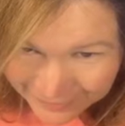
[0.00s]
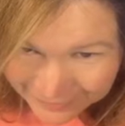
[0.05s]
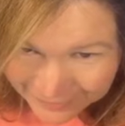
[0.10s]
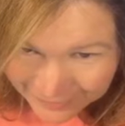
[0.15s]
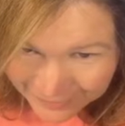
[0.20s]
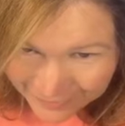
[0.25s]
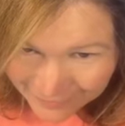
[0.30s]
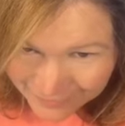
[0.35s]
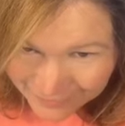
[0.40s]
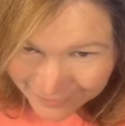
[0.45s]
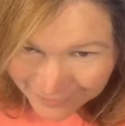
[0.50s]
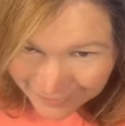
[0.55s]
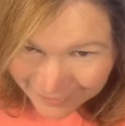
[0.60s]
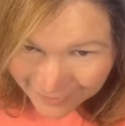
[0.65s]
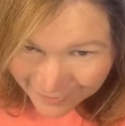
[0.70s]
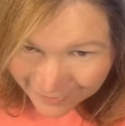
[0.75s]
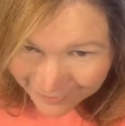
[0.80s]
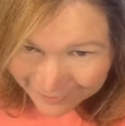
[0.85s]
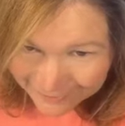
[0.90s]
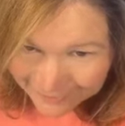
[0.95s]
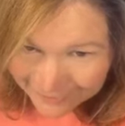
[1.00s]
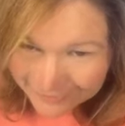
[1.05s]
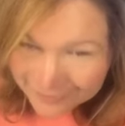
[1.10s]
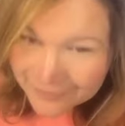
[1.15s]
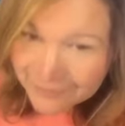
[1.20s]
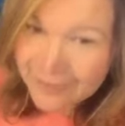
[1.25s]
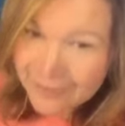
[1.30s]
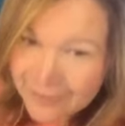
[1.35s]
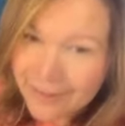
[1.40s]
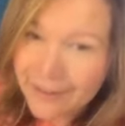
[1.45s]
Love the Highlander
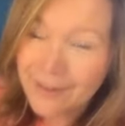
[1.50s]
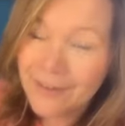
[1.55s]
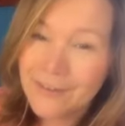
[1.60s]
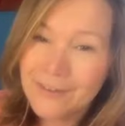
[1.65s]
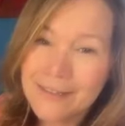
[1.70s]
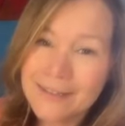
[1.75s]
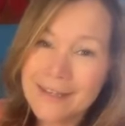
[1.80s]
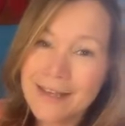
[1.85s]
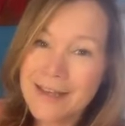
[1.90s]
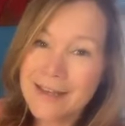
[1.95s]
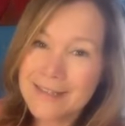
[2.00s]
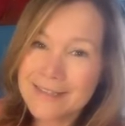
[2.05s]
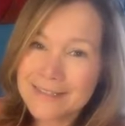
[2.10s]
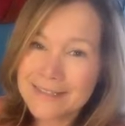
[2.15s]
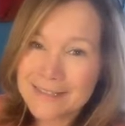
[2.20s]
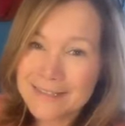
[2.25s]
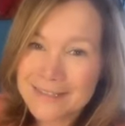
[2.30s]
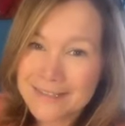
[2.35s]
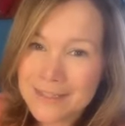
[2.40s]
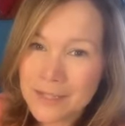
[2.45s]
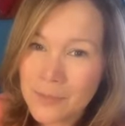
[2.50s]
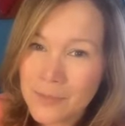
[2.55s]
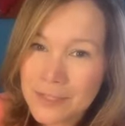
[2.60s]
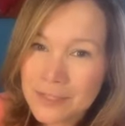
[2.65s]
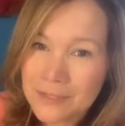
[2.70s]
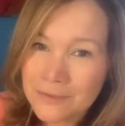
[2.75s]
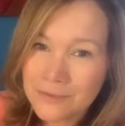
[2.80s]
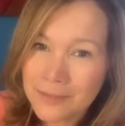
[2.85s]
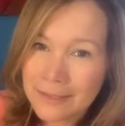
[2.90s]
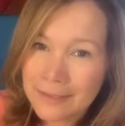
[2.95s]
cow. Yes, it's so
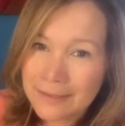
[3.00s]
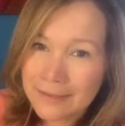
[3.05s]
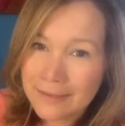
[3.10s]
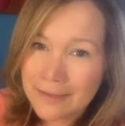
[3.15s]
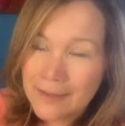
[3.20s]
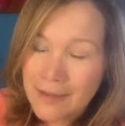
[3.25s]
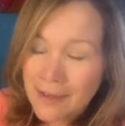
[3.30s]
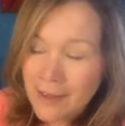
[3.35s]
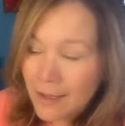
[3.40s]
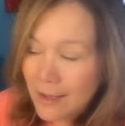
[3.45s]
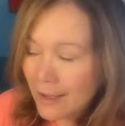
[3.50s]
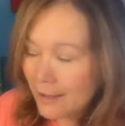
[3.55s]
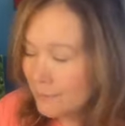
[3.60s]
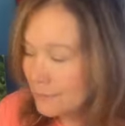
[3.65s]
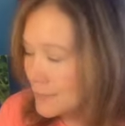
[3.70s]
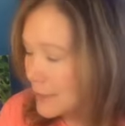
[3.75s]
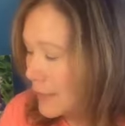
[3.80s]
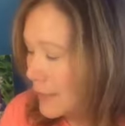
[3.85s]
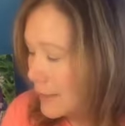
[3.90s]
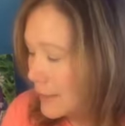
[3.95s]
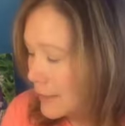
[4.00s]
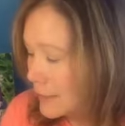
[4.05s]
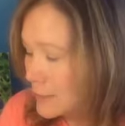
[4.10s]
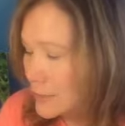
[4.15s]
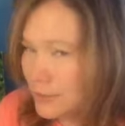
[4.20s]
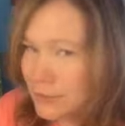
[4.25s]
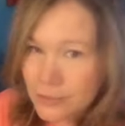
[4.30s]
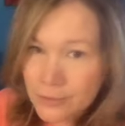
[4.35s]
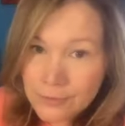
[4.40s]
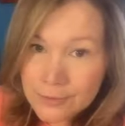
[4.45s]
much fun. I've taught
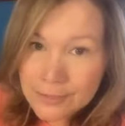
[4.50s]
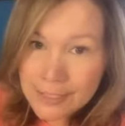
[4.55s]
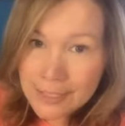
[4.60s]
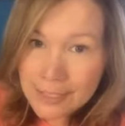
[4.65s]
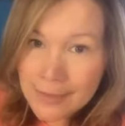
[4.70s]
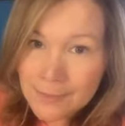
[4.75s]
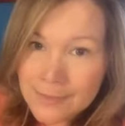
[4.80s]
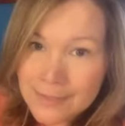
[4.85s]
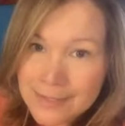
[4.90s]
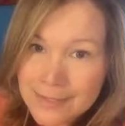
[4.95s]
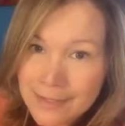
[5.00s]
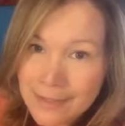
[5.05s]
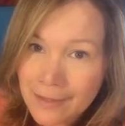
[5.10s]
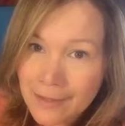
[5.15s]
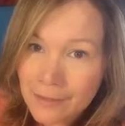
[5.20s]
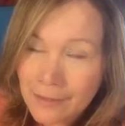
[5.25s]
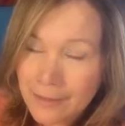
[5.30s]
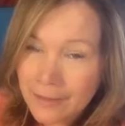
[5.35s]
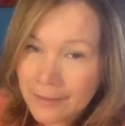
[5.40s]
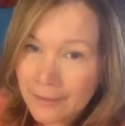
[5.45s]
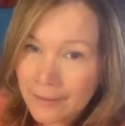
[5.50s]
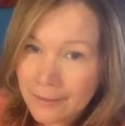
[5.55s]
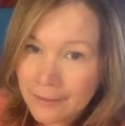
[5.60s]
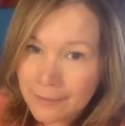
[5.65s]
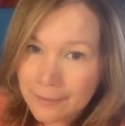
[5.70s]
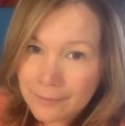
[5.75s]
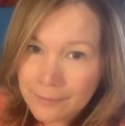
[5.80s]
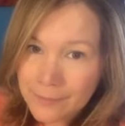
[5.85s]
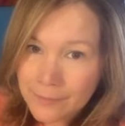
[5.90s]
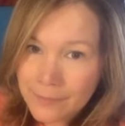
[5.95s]
it 2 times now,
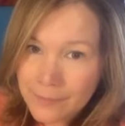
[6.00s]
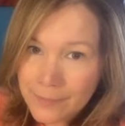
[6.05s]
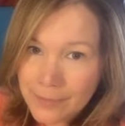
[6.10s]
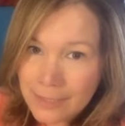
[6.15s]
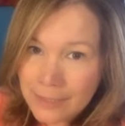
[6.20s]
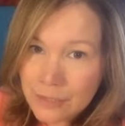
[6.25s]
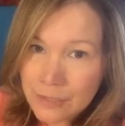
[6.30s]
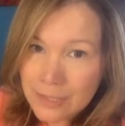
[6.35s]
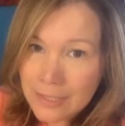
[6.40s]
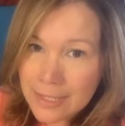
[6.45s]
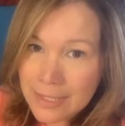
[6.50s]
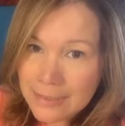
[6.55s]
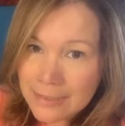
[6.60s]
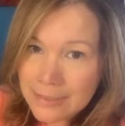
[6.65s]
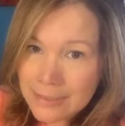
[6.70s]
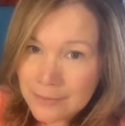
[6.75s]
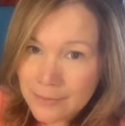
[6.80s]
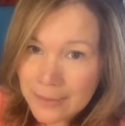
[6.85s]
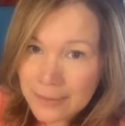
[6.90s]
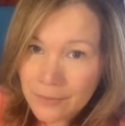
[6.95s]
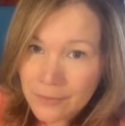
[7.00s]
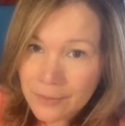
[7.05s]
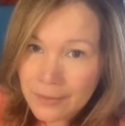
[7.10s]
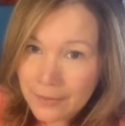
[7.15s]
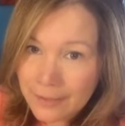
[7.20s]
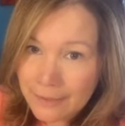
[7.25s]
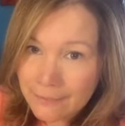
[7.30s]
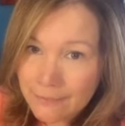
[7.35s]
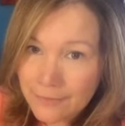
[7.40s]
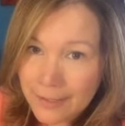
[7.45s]
and each class has been
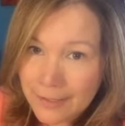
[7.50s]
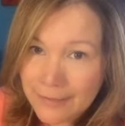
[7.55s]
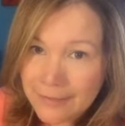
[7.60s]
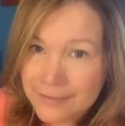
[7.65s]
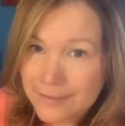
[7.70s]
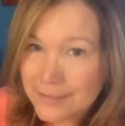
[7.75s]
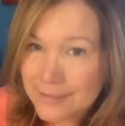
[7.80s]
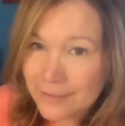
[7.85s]
really fun.